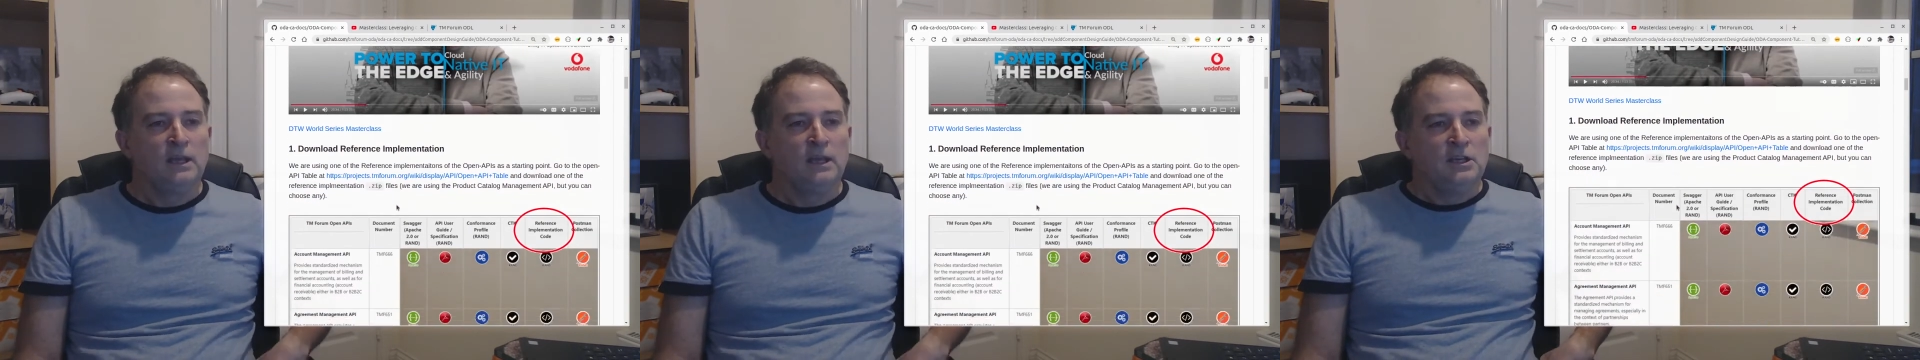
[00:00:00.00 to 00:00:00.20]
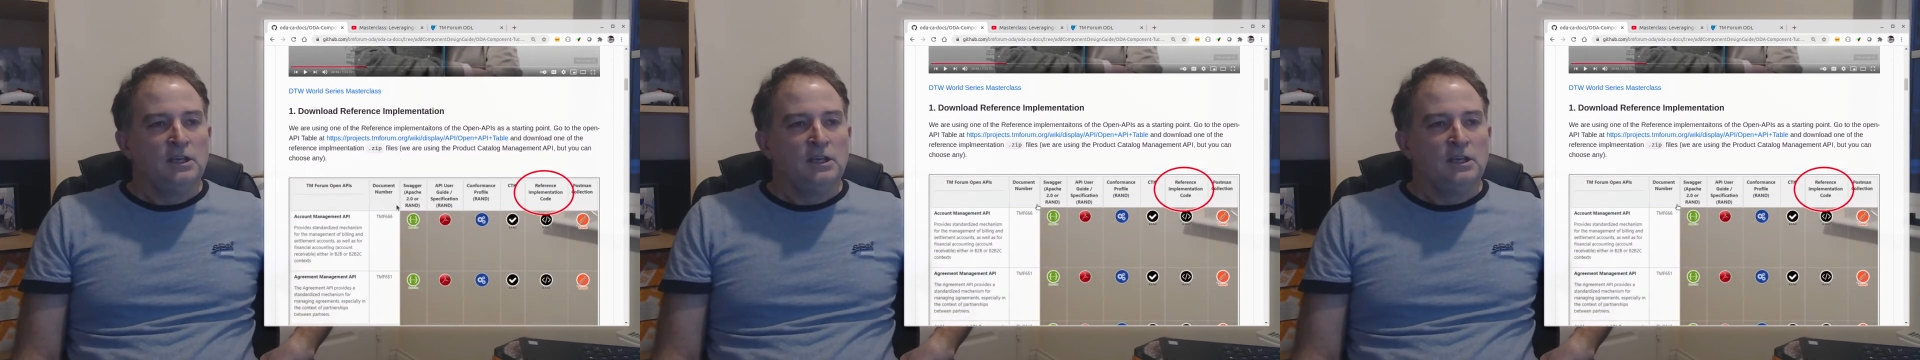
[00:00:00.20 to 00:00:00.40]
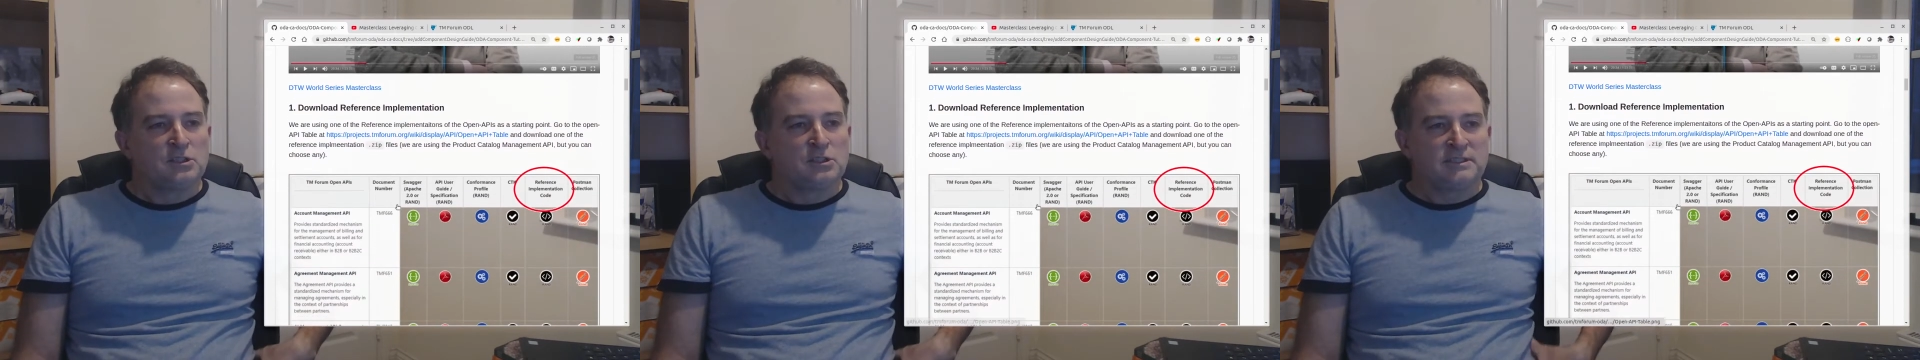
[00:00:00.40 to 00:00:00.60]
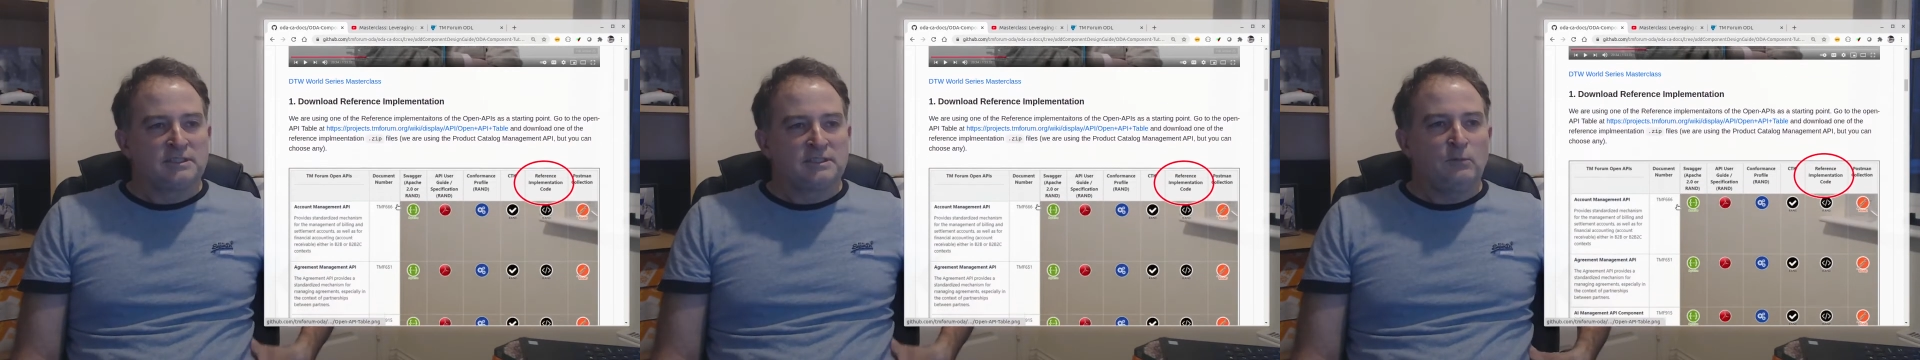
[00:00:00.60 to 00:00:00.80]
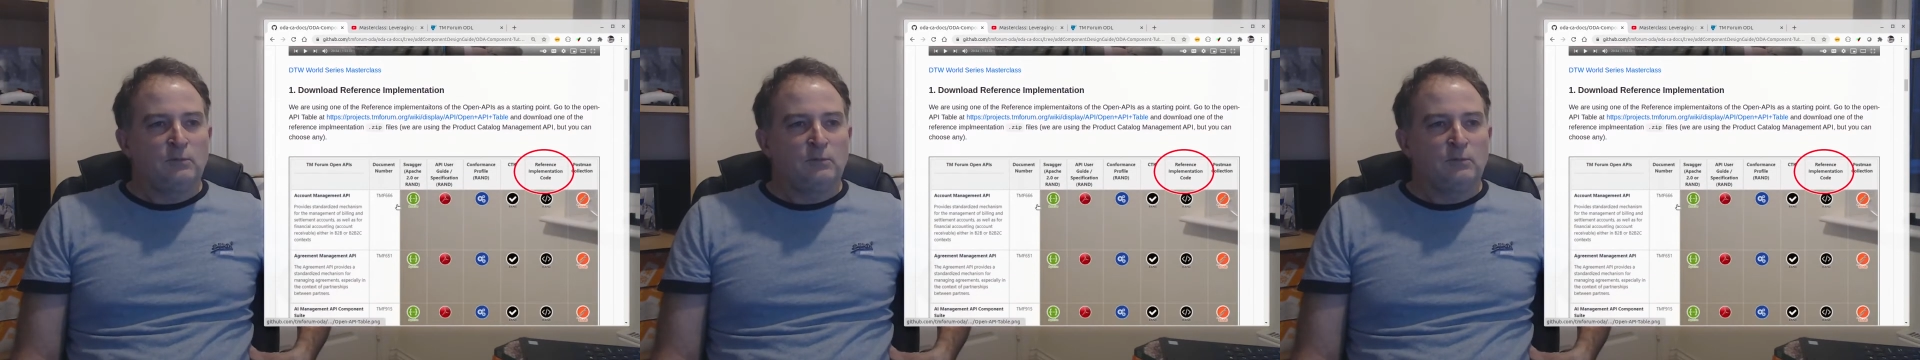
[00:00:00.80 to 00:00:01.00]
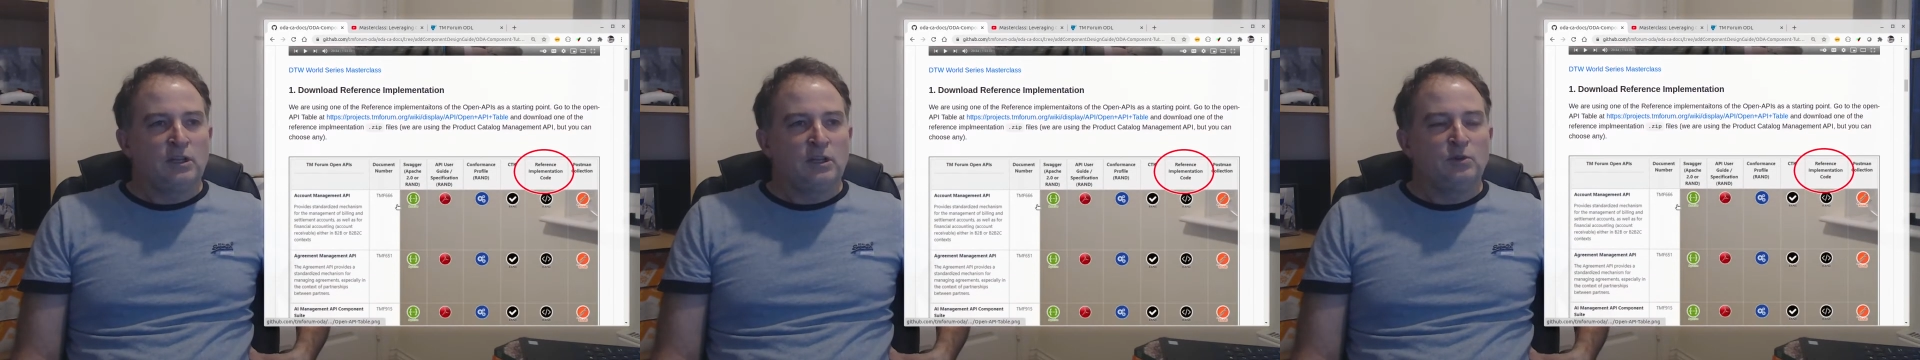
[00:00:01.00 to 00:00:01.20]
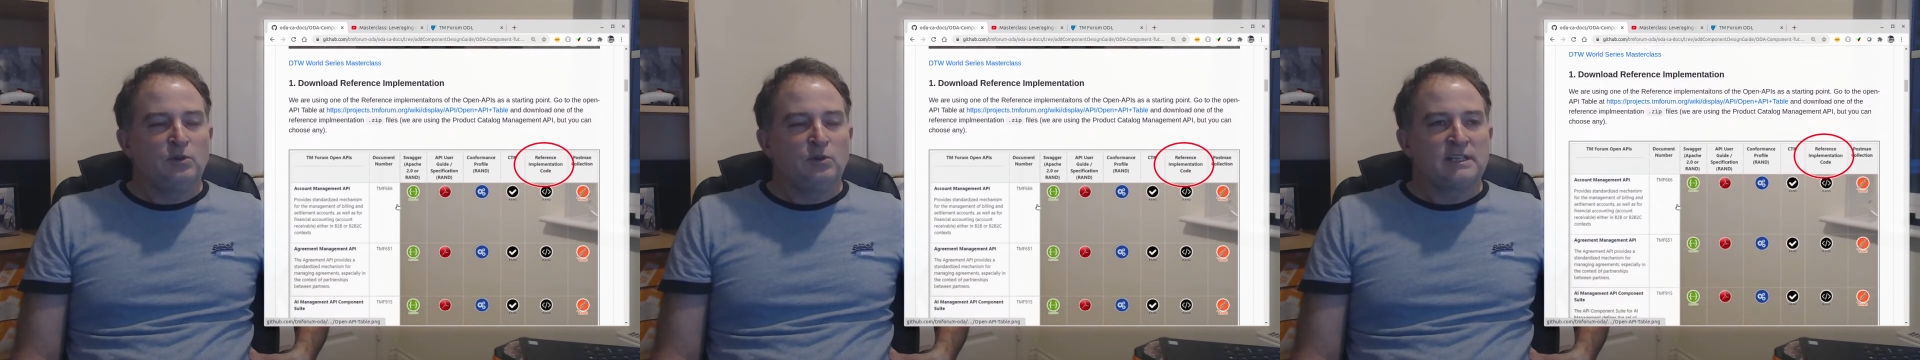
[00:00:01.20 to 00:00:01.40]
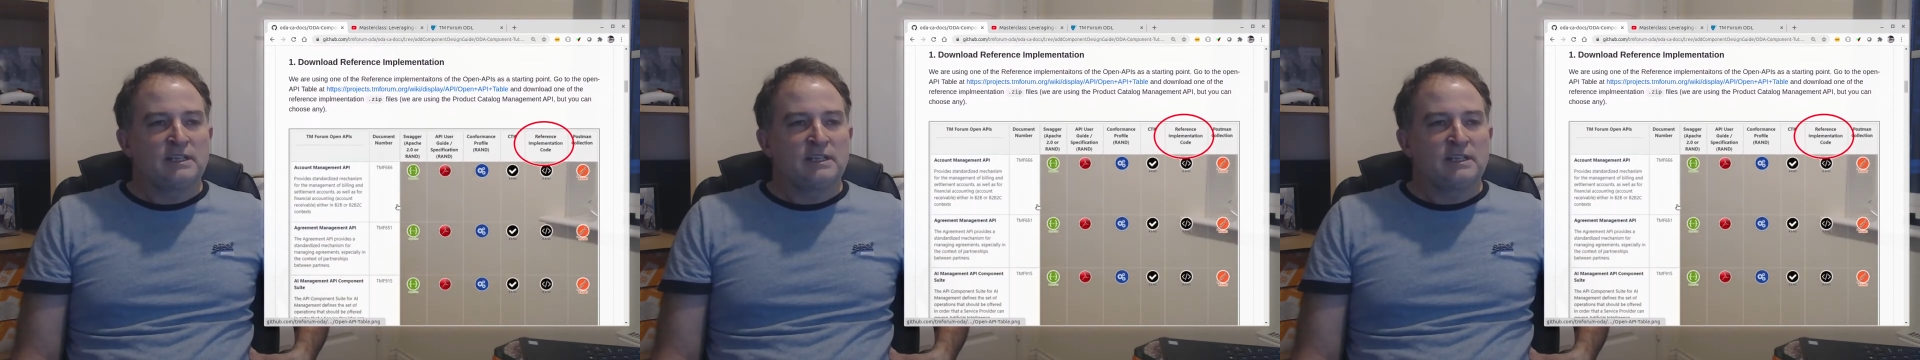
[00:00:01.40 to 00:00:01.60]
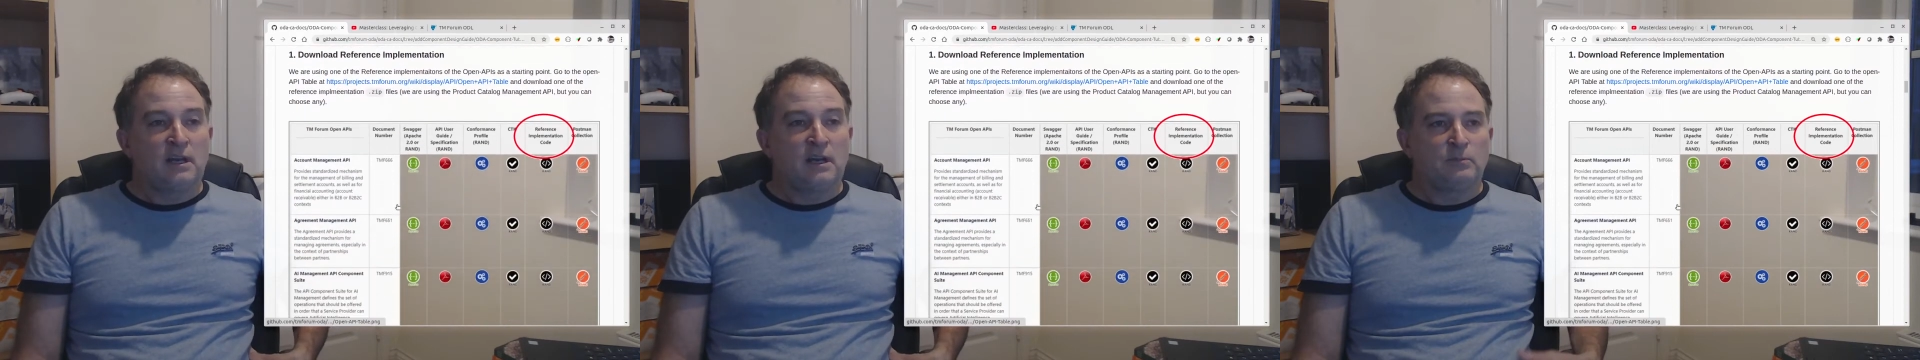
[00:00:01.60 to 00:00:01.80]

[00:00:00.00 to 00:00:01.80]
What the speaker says: So as I said, we're going to use as our